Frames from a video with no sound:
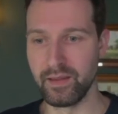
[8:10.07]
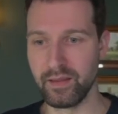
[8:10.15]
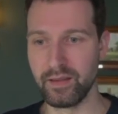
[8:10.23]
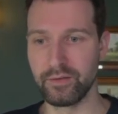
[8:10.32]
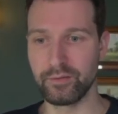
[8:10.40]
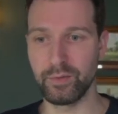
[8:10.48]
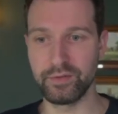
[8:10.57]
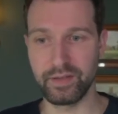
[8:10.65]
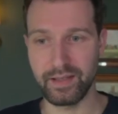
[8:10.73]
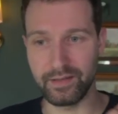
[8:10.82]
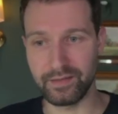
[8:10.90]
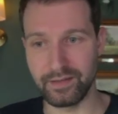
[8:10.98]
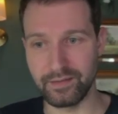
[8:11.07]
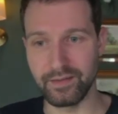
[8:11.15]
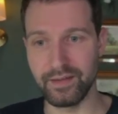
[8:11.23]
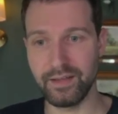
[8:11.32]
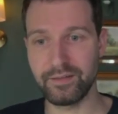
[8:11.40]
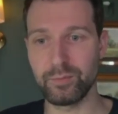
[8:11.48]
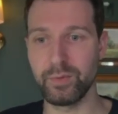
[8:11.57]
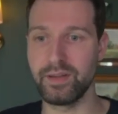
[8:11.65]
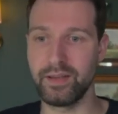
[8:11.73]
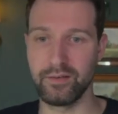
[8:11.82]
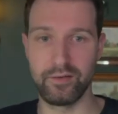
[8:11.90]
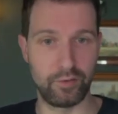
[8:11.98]
So once it gets into this, we then
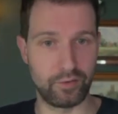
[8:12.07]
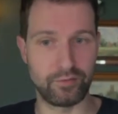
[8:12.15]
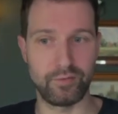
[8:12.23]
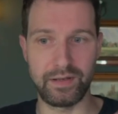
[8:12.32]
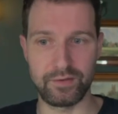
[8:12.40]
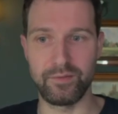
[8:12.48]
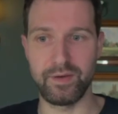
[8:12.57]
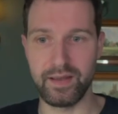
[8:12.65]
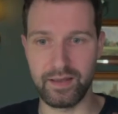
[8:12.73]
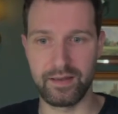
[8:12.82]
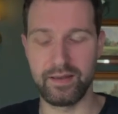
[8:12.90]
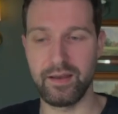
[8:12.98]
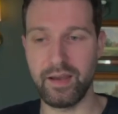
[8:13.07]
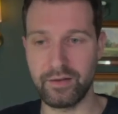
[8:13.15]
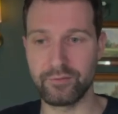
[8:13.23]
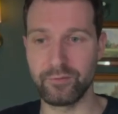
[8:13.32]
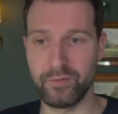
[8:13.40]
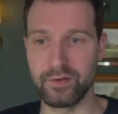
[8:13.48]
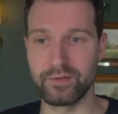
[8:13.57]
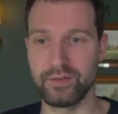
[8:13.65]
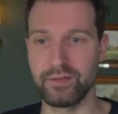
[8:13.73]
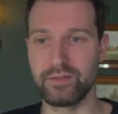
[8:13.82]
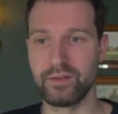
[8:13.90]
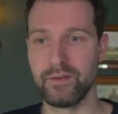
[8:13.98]
look through each of our actual
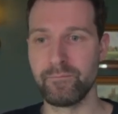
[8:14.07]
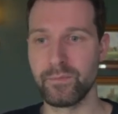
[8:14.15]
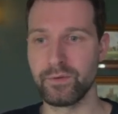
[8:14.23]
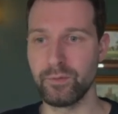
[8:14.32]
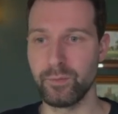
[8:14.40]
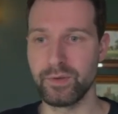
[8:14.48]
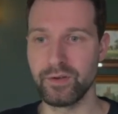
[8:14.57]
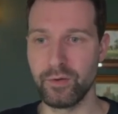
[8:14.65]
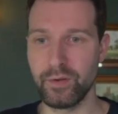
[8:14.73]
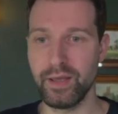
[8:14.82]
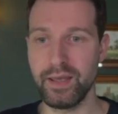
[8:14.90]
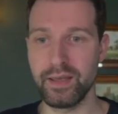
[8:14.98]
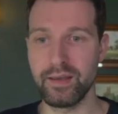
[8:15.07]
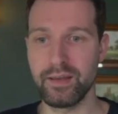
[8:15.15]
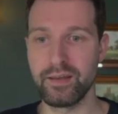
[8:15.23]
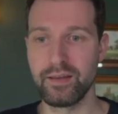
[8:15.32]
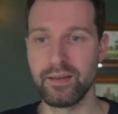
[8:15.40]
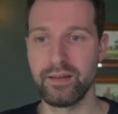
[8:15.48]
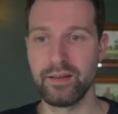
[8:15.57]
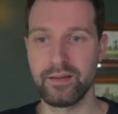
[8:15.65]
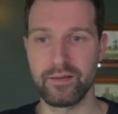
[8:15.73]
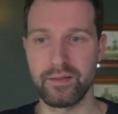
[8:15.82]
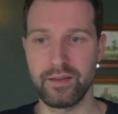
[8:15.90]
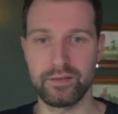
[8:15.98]
functions. So we know here,
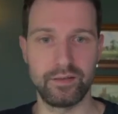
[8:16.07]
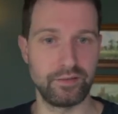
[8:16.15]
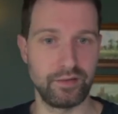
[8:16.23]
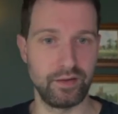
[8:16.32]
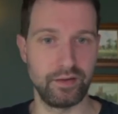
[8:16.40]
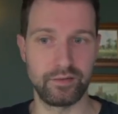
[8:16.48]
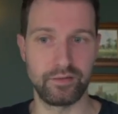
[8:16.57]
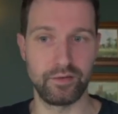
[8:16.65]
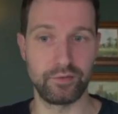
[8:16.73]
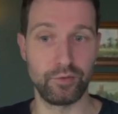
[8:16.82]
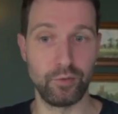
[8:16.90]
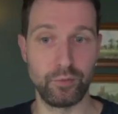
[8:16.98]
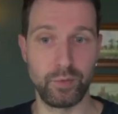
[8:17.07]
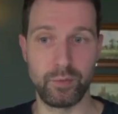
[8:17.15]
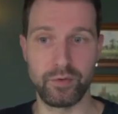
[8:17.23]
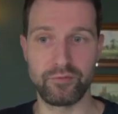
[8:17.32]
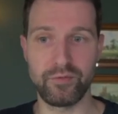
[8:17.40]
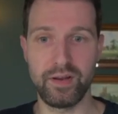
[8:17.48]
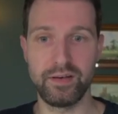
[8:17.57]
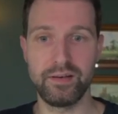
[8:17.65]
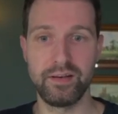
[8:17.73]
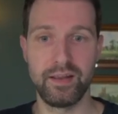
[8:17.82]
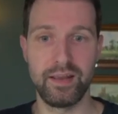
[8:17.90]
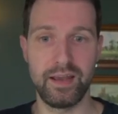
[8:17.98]
this is the tool that we want to run,
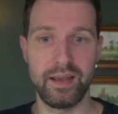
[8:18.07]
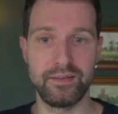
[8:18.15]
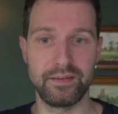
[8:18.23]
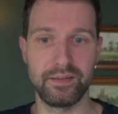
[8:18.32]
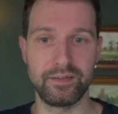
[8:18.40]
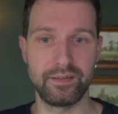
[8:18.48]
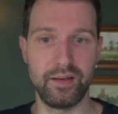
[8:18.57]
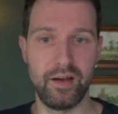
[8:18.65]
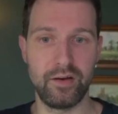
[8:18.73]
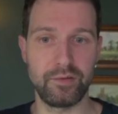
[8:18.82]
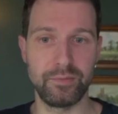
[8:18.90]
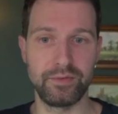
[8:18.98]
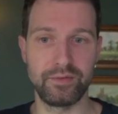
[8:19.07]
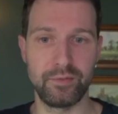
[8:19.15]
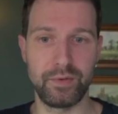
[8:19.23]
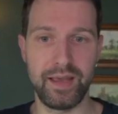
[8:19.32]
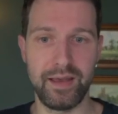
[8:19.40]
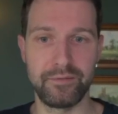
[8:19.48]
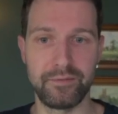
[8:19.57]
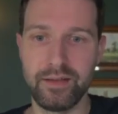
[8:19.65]
and this is the arguments that we have.